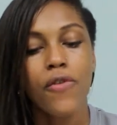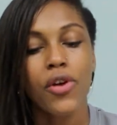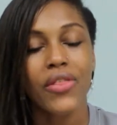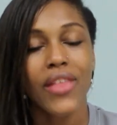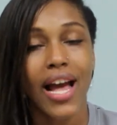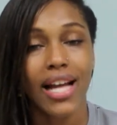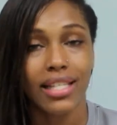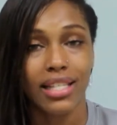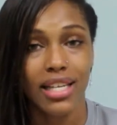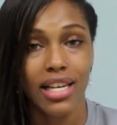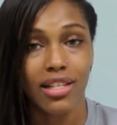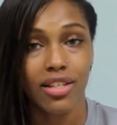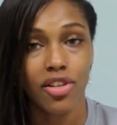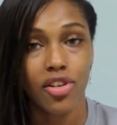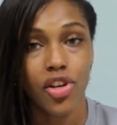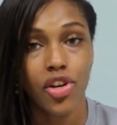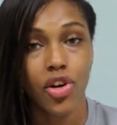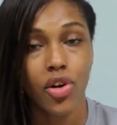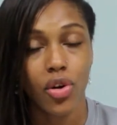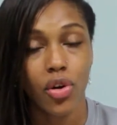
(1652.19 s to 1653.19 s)
For that
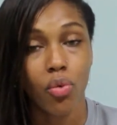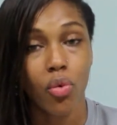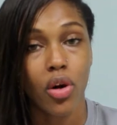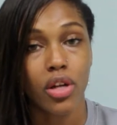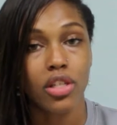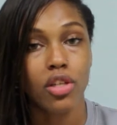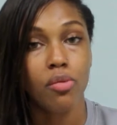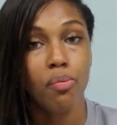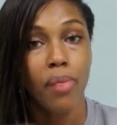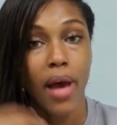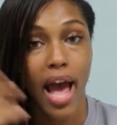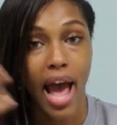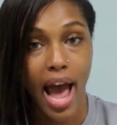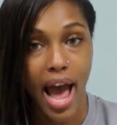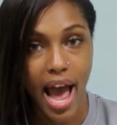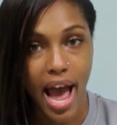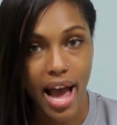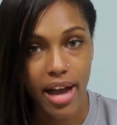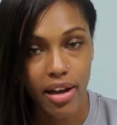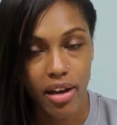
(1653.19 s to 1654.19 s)
season, you're going to want to
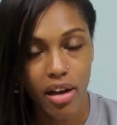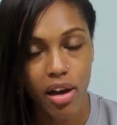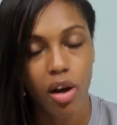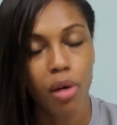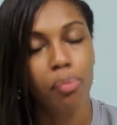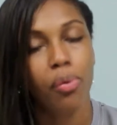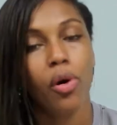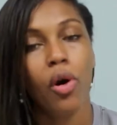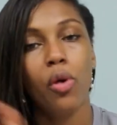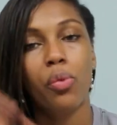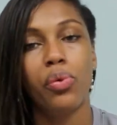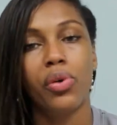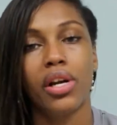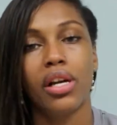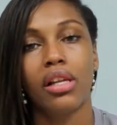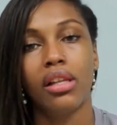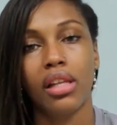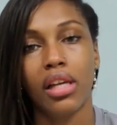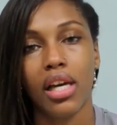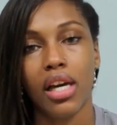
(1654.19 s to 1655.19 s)
pack
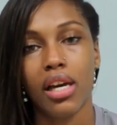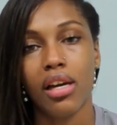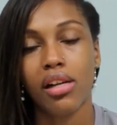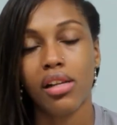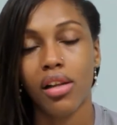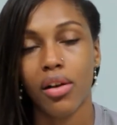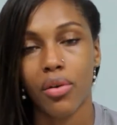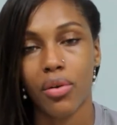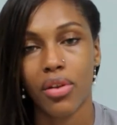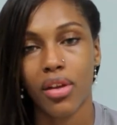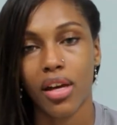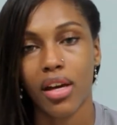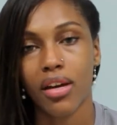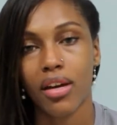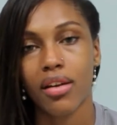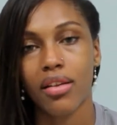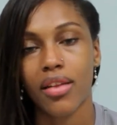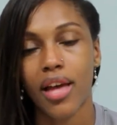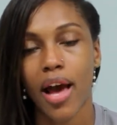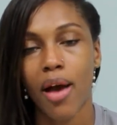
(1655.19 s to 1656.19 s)
appropriately
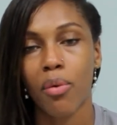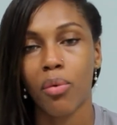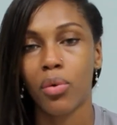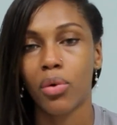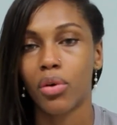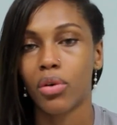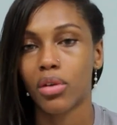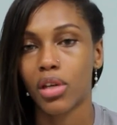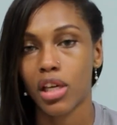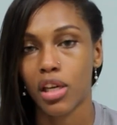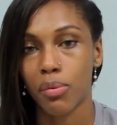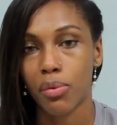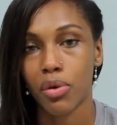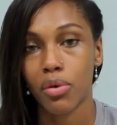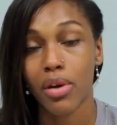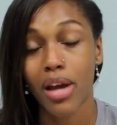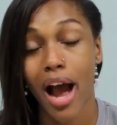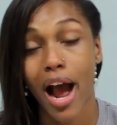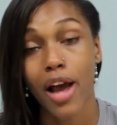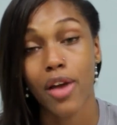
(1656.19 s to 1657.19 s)
clothing that will
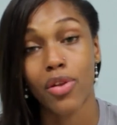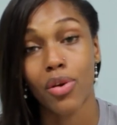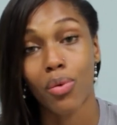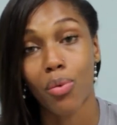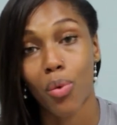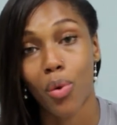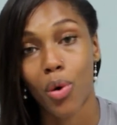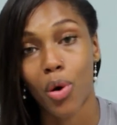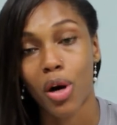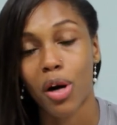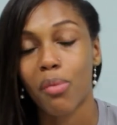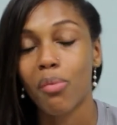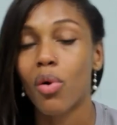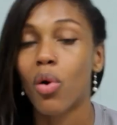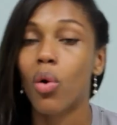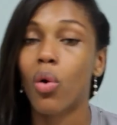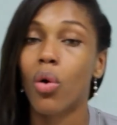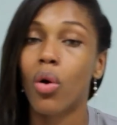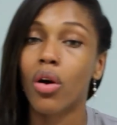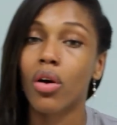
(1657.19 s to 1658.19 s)
keep you either
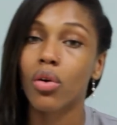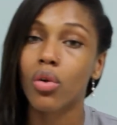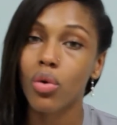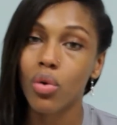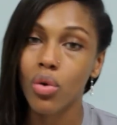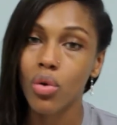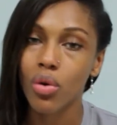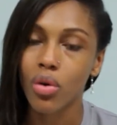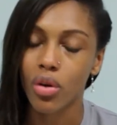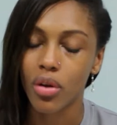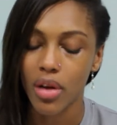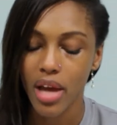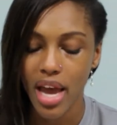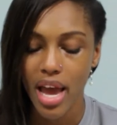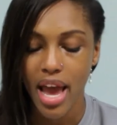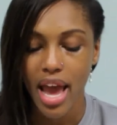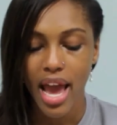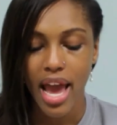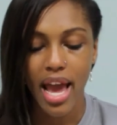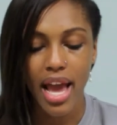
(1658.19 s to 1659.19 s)
warm or cool.
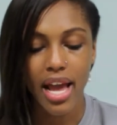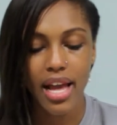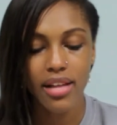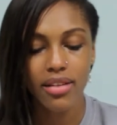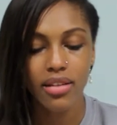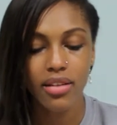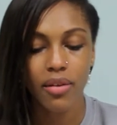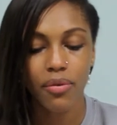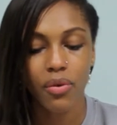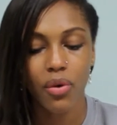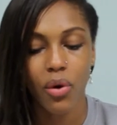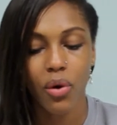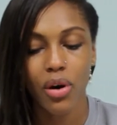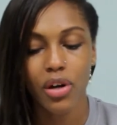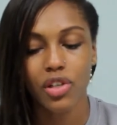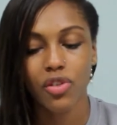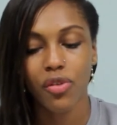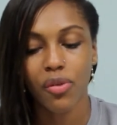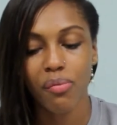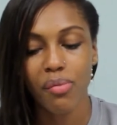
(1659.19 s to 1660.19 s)
And of
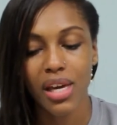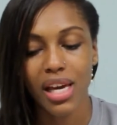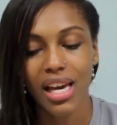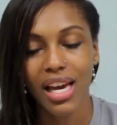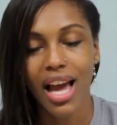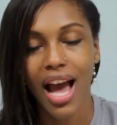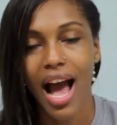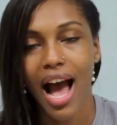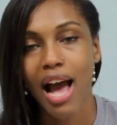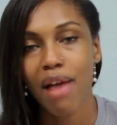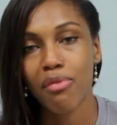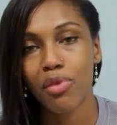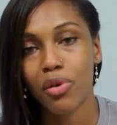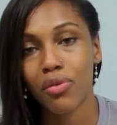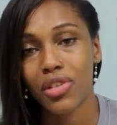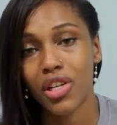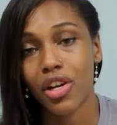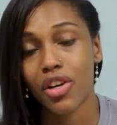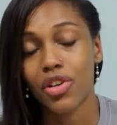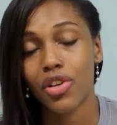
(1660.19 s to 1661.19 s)
course, for me, I
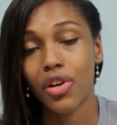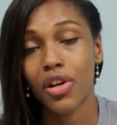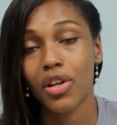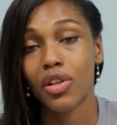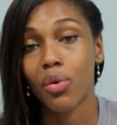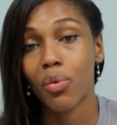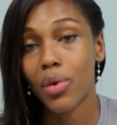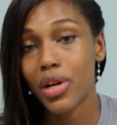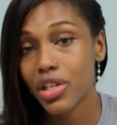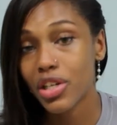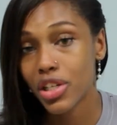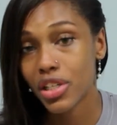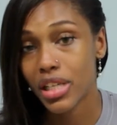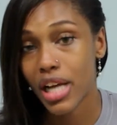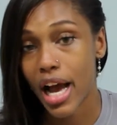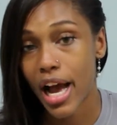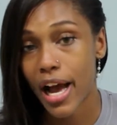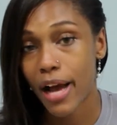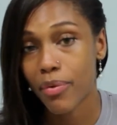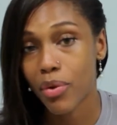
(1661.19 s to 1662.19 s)
moved here during the
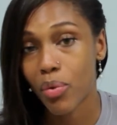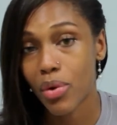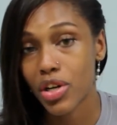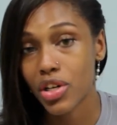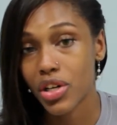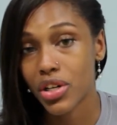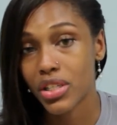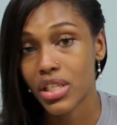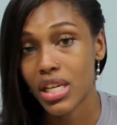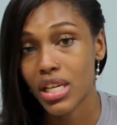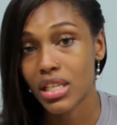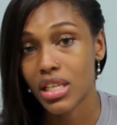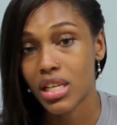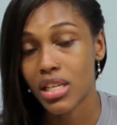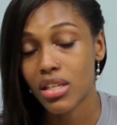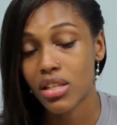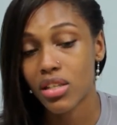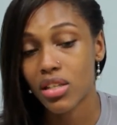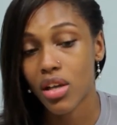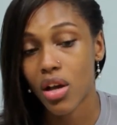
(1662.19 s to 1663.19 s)
winter time, the winter
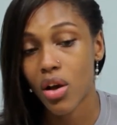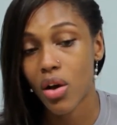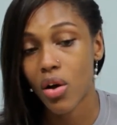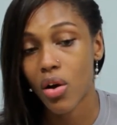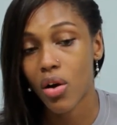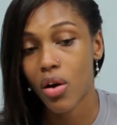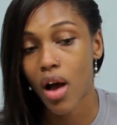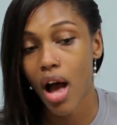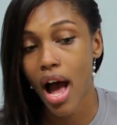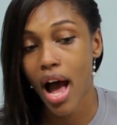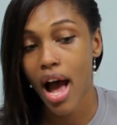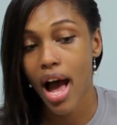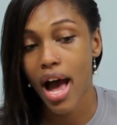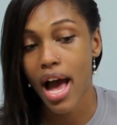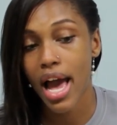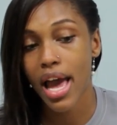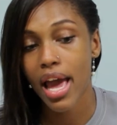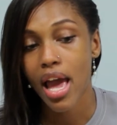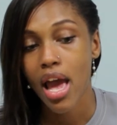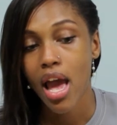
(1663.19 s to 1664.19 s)
season, so
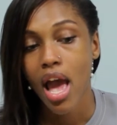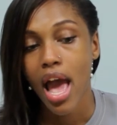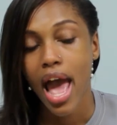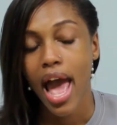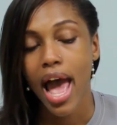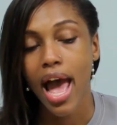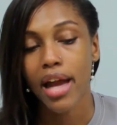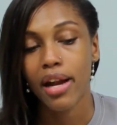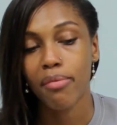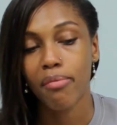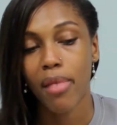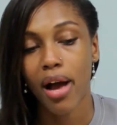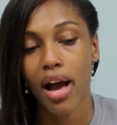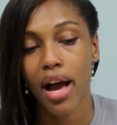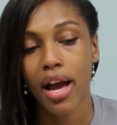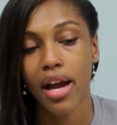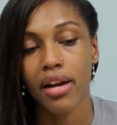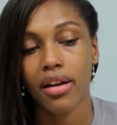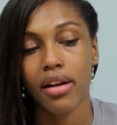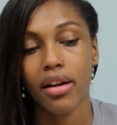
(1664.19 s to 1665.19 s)
I had in
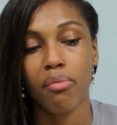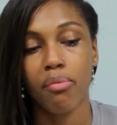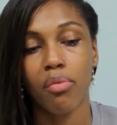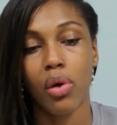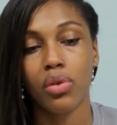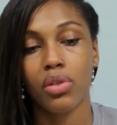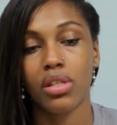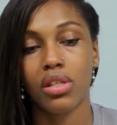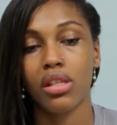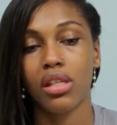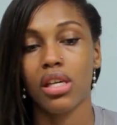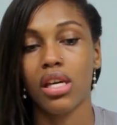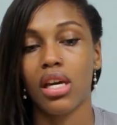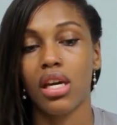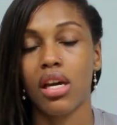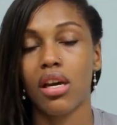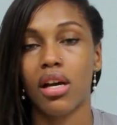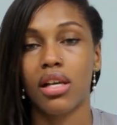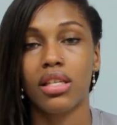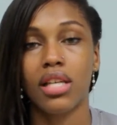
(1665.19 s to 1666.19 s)
mind
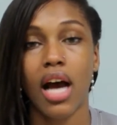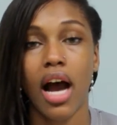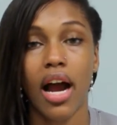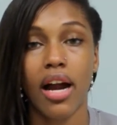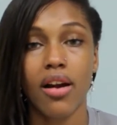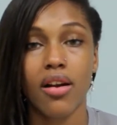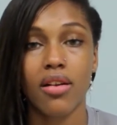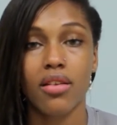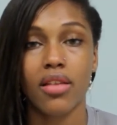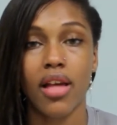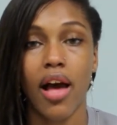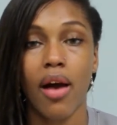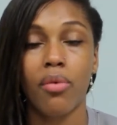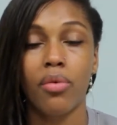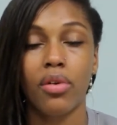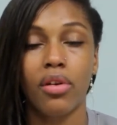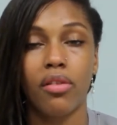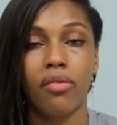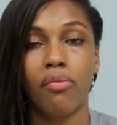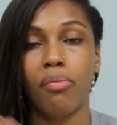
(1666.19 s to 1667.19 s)
mostly attire
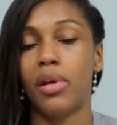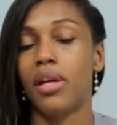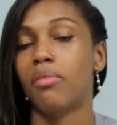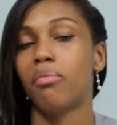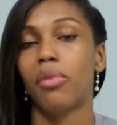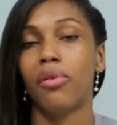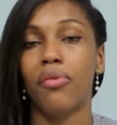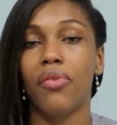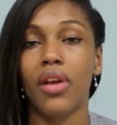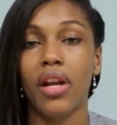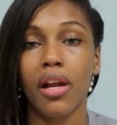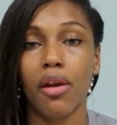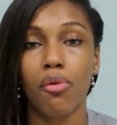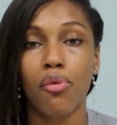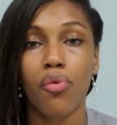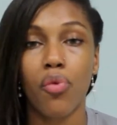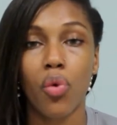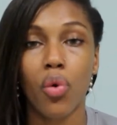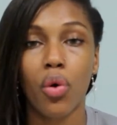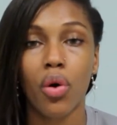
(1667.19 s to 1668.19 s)
that would have been
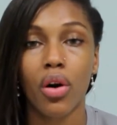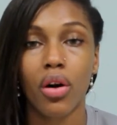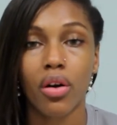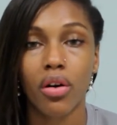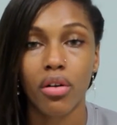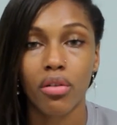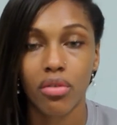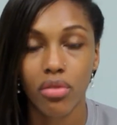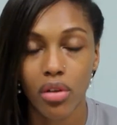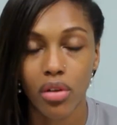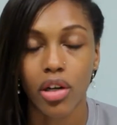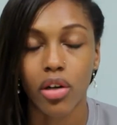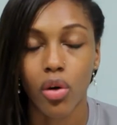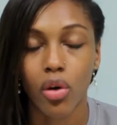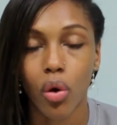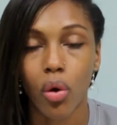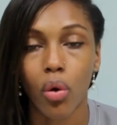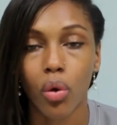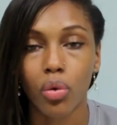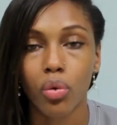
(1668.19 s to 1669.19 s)
befitting for
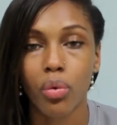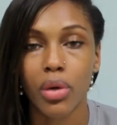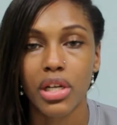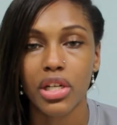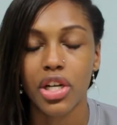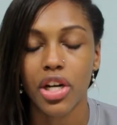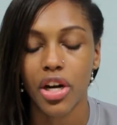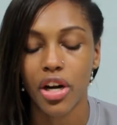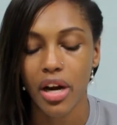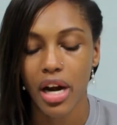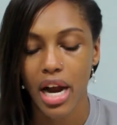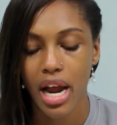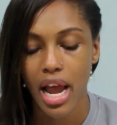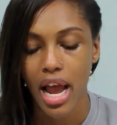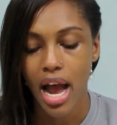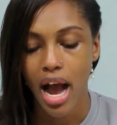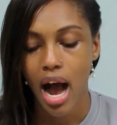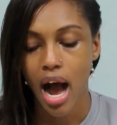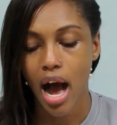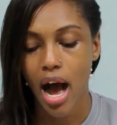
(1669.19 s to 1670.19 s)
their cold winter.